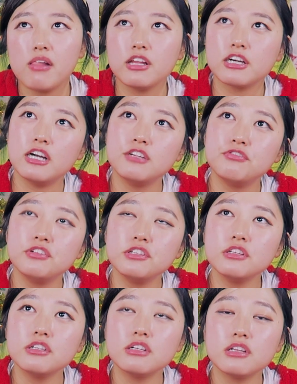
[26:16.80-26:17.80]
I
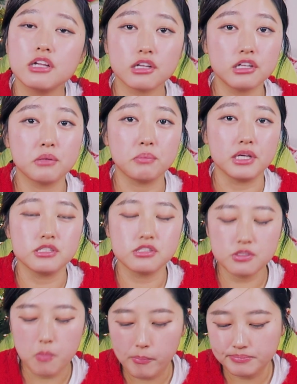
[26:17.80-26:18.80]
really didn't like
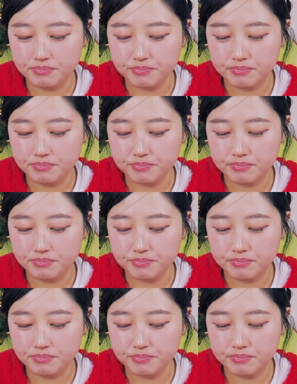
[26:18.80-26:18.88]
clickbaits.